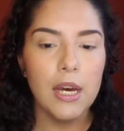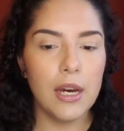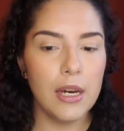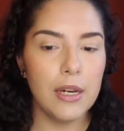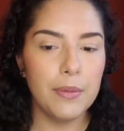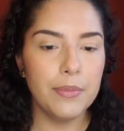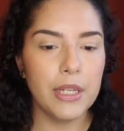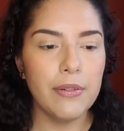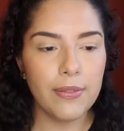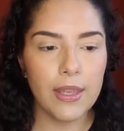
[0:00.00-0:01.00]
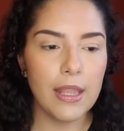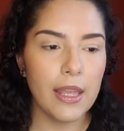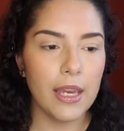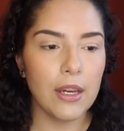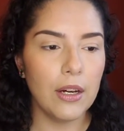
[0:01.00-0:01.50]
definitely
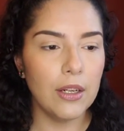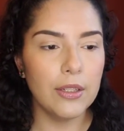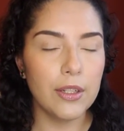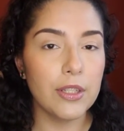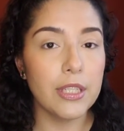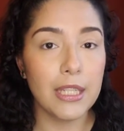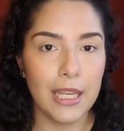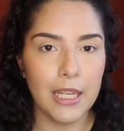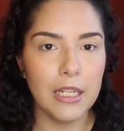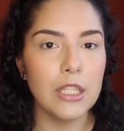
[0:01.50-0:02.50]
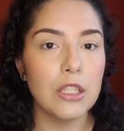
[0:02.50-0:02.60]
like on your skin.